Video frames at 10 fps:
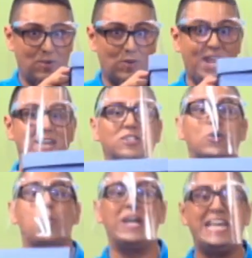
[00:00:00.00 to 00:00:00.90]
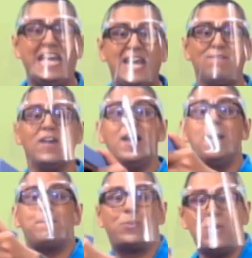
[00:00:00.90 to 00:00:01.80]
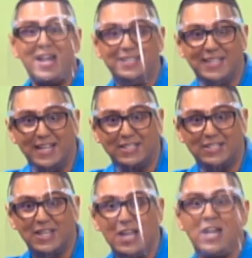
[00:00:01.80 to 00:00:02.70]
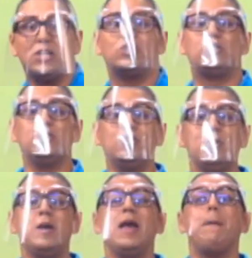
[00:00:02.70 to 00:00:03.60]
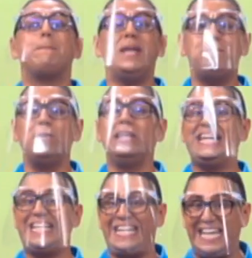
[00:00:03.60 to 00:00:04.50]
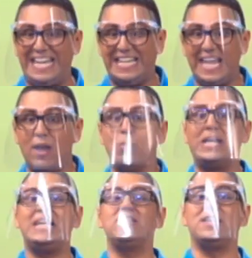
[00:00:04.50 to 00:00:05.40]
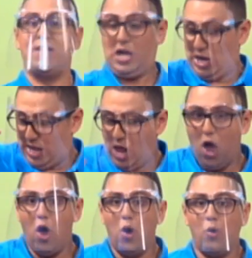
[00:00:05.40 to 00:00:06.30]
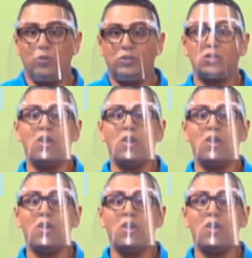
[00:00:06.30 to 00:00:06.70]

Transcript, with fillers: Okay, so we give presents to people in need and we give them clothes,